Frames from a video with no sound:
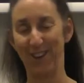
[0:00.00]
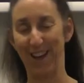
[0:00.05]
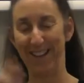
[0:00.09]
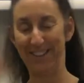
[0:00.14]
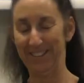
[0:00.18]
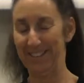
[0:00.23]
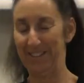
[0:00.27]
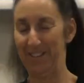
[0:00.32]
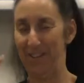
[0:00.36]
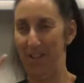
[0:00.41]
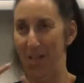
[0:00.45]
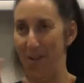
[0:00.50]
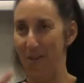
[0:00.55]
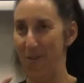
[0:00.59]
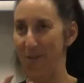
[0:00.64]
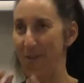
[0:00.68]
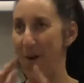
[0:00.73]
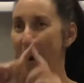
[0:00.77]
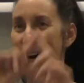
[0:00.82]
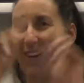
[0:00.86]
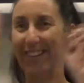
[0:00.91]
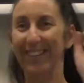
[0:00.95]
Apologies
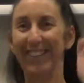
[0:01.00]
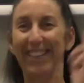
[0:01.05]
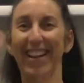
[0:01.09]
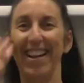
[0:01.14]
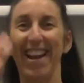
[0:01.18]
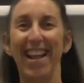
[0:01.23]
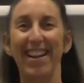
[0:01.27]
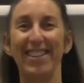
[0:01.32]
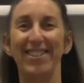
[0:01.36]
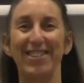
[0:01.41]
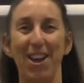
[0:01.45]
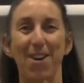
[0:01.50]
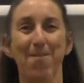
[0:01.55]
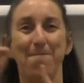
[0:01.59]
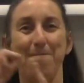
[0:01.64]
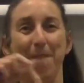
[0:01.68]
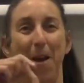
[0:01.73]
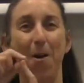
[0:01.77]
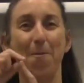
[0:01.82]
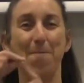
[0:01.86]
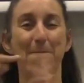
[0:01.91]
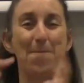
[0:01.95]
for that.
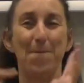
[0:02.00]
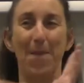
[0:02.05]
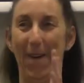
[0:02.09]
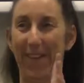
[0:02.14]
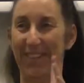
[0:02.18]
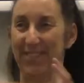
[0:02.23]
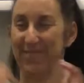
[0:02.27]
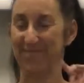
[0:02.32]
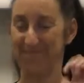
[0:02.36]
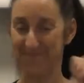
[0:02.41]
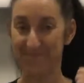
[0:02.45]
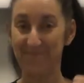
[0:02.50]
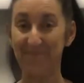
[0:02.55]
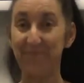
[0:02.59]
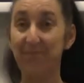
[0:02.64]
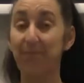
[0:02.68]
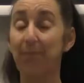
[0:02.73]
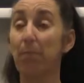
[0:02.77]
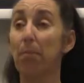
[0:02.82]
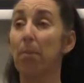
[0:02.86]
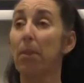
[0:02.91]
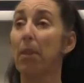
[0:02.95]
I
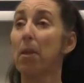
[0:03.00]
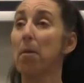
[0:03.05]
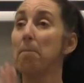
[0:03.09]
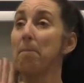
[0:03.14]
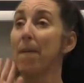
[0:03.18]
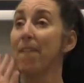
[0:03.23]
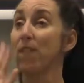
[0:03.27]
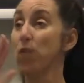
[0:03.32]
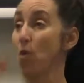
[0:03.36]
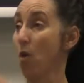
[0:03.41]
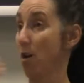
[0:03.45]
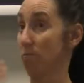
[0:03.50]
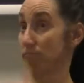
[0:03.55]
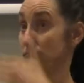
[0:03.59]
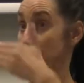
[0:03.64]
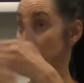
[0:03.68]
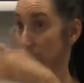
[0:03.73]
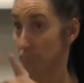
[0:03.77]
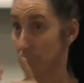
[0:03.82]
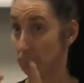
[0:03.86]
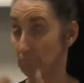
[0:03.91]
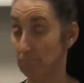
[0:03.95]
had the wrong slide